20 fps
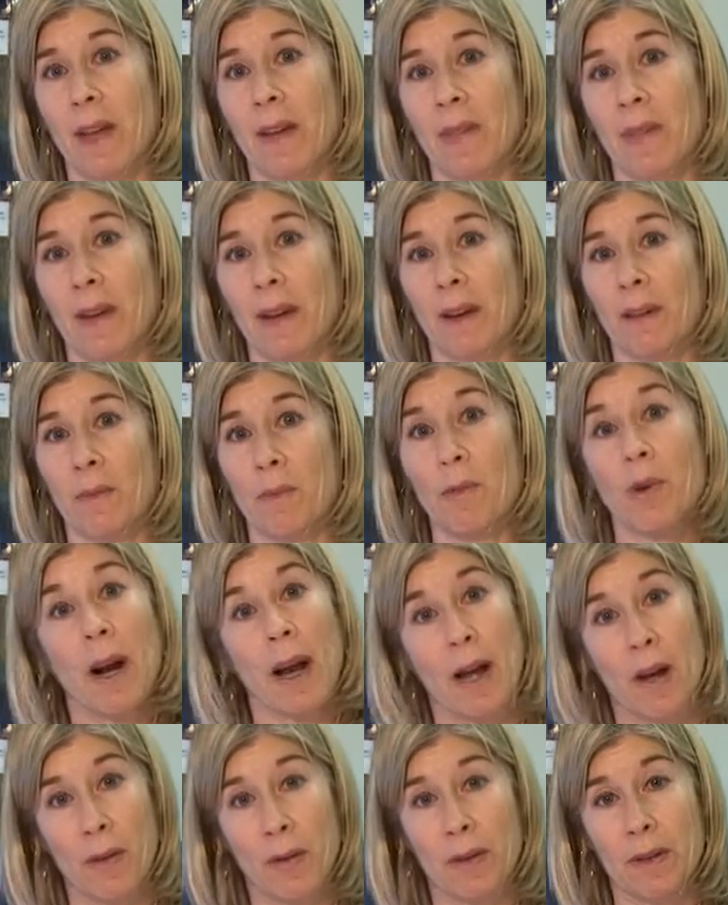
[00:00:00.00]
I think,
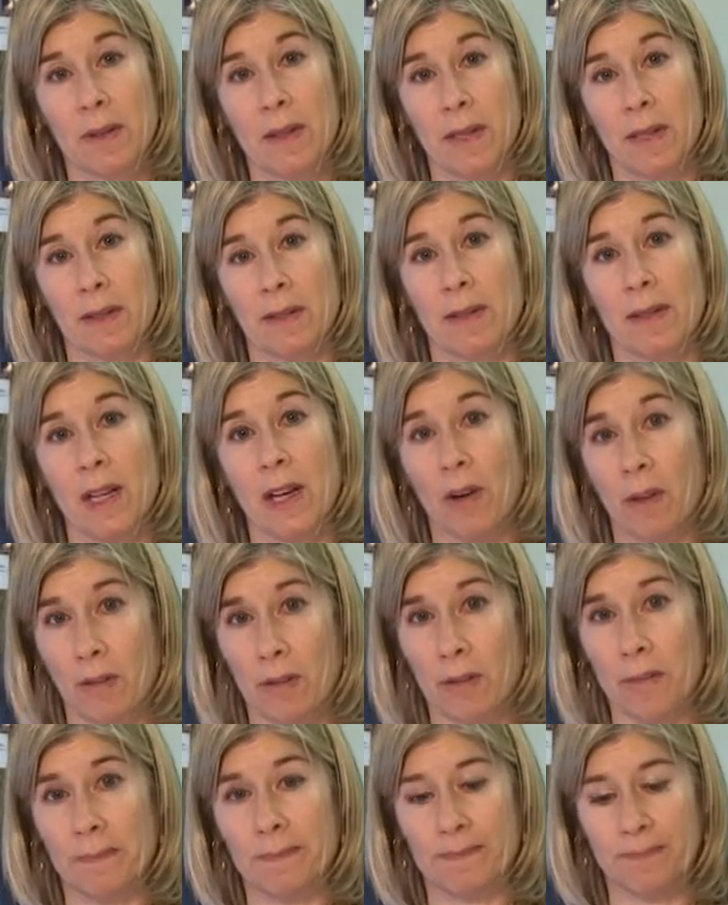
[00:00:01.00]
proud to hear
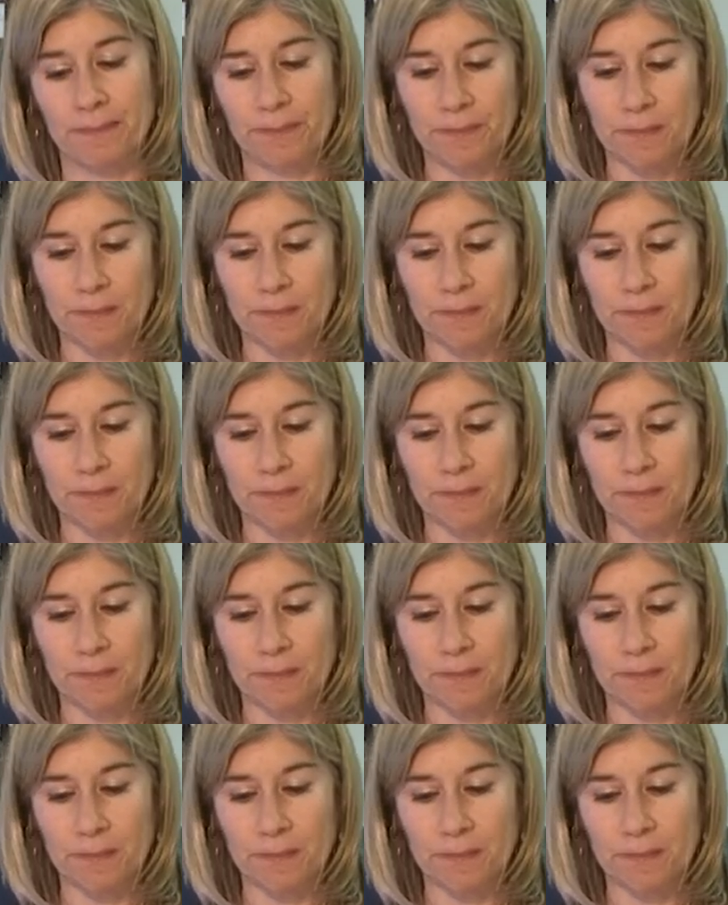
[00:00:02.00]
them.